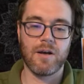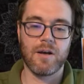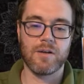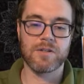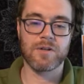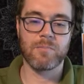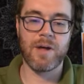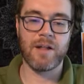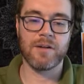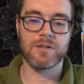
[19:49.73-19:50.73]
insert
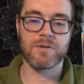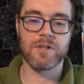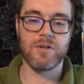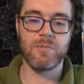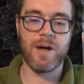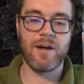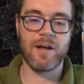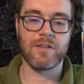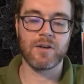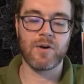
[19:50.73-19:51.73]
ballot inserts a new ballot
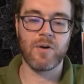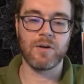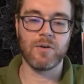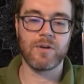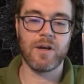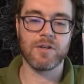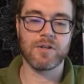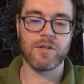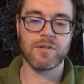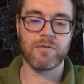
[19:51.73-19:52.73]
at the current
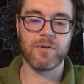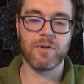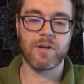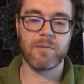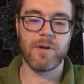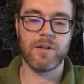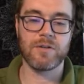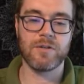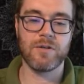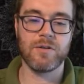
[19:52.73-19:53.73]
location. So if you're looking at ballot
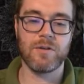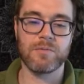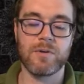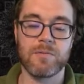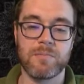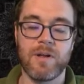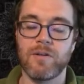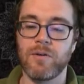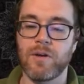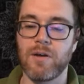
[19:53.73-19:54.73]
2, this becomes ballot.
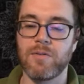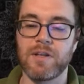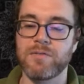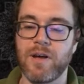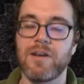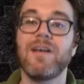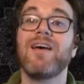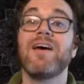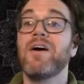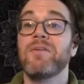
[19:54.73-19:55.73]
Okay, that's fine.
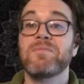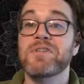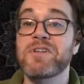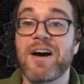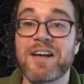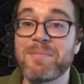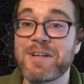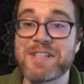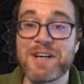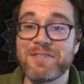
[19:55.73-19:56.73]
Just talking to
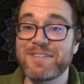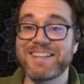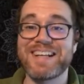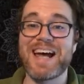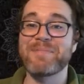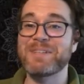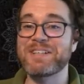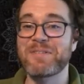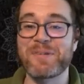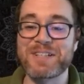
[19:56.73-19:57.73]
myself. It happens
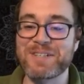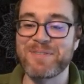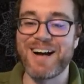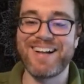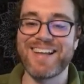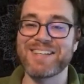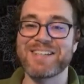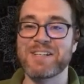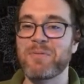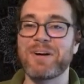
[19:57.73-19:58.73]
every once in a while
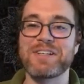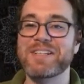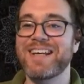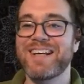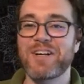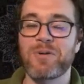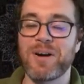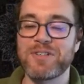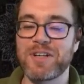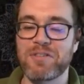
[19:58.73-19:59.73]
as one is crunching